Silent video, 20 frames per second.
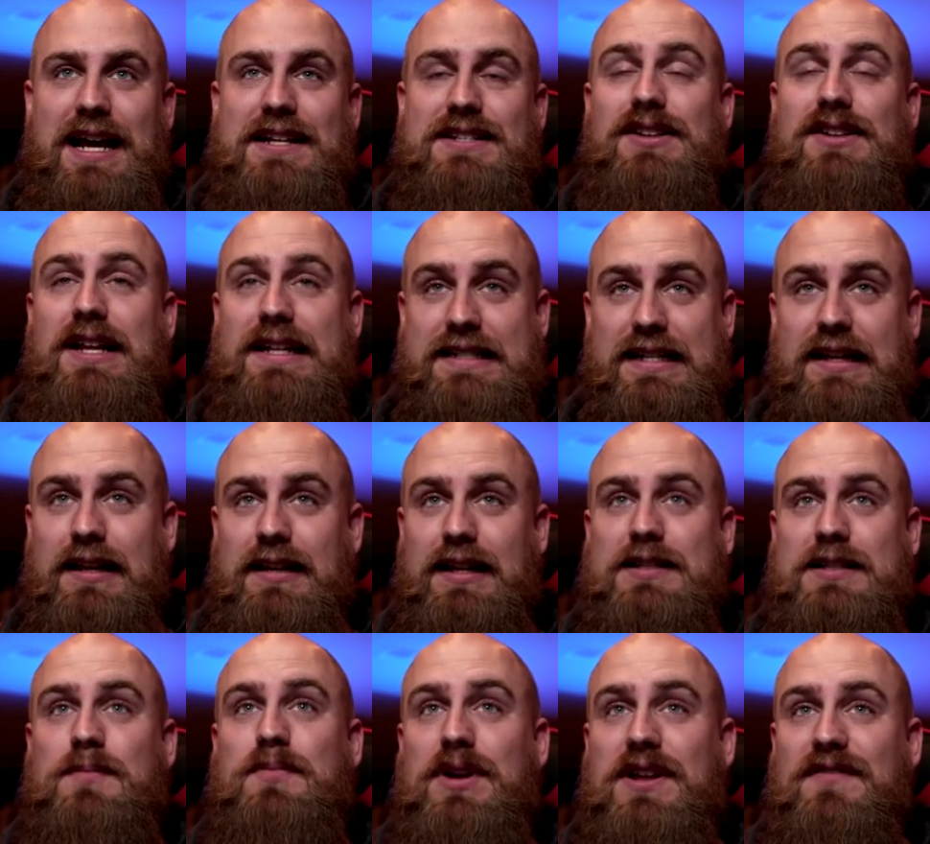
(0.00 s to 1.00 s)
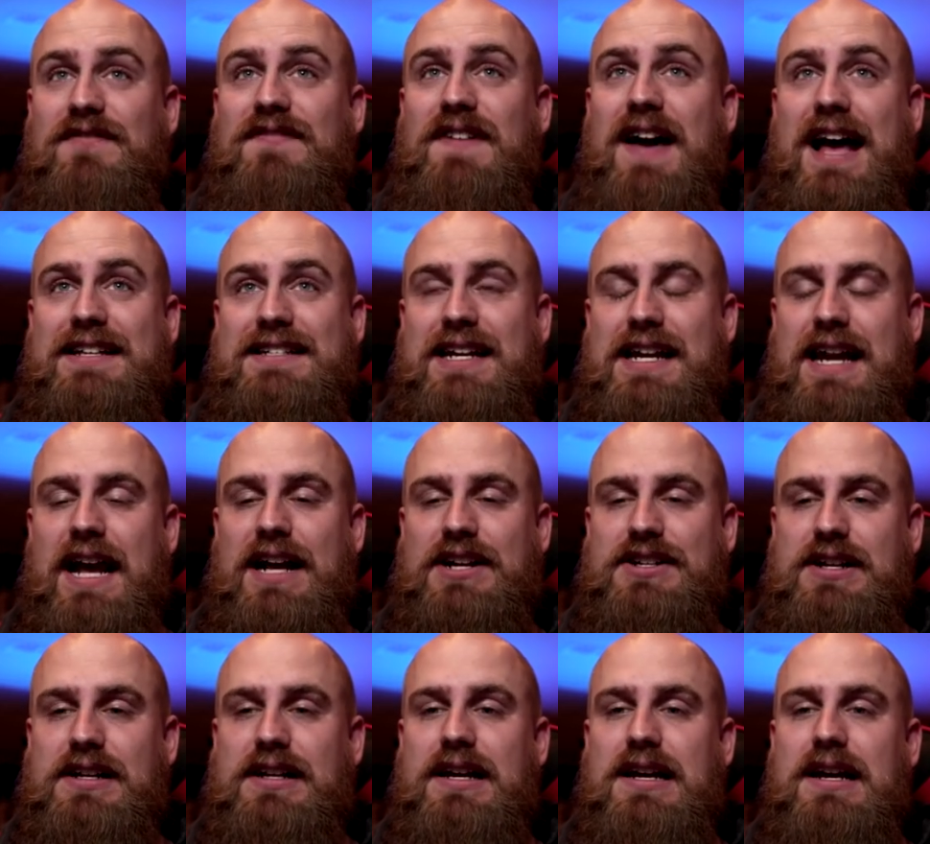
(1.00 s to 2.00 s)
So that's a that's a pretty fast
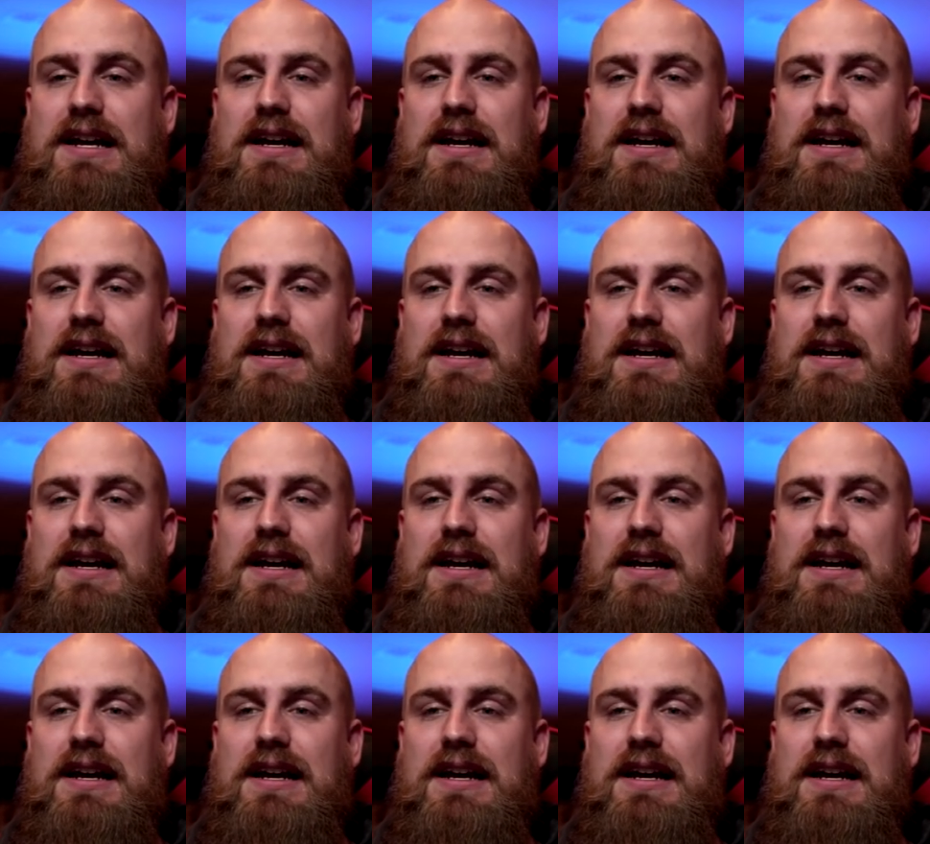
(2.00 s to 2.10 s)
connection.